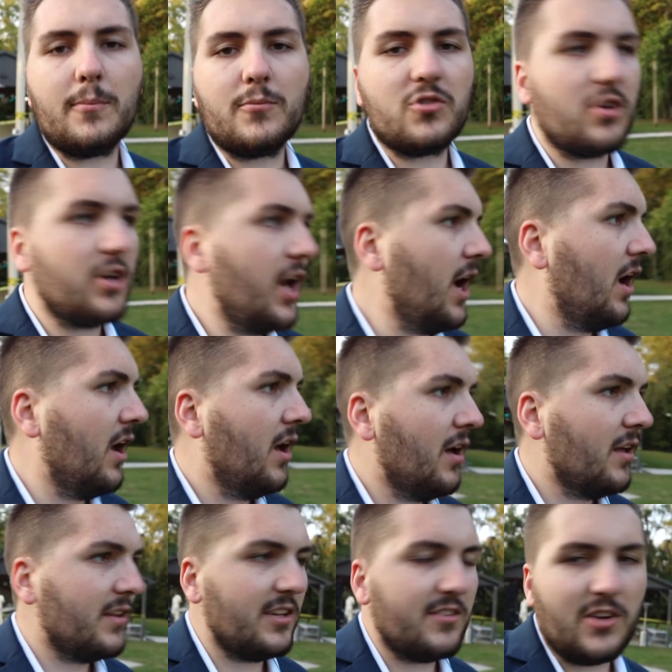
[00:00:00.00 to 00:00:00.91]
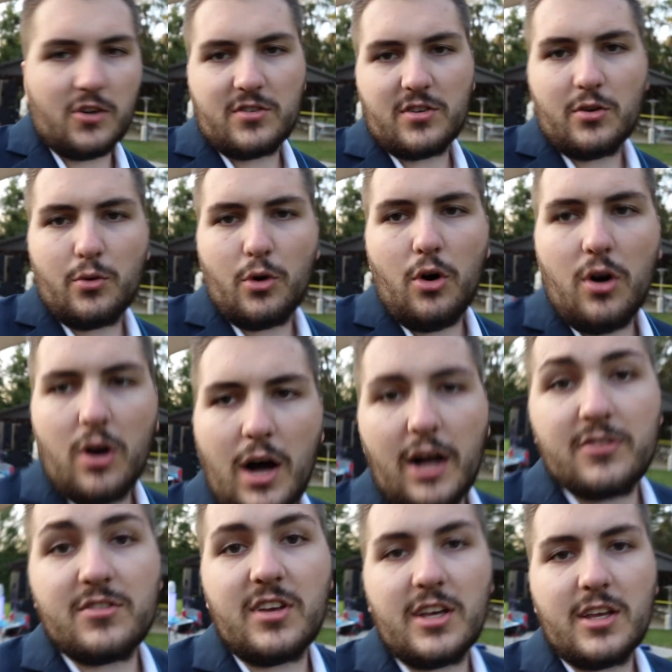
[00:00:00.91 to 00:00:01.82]
So yeah, that's how it's gonna roll.
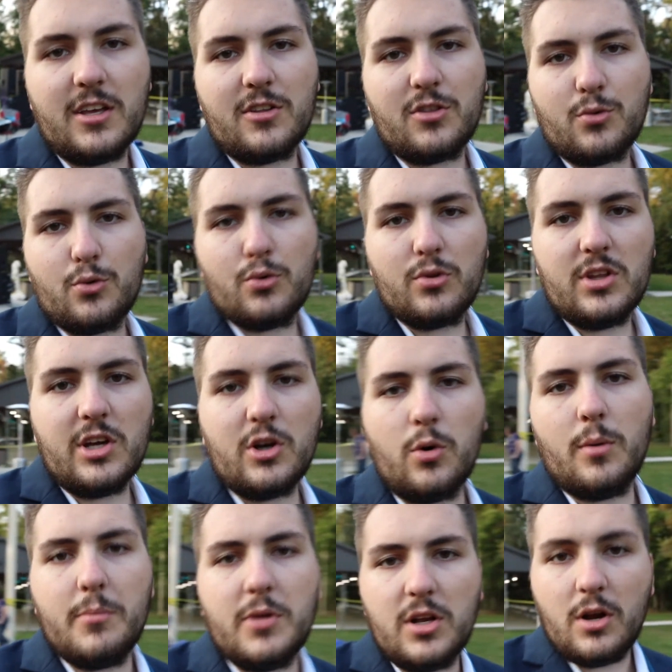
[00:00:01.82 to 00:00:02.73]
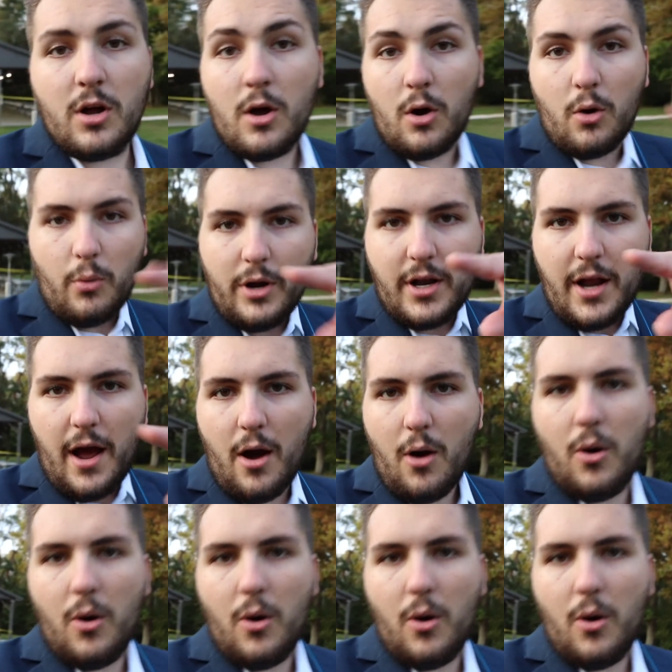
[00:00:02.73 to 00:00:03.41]
I'll take you through the equipment right now.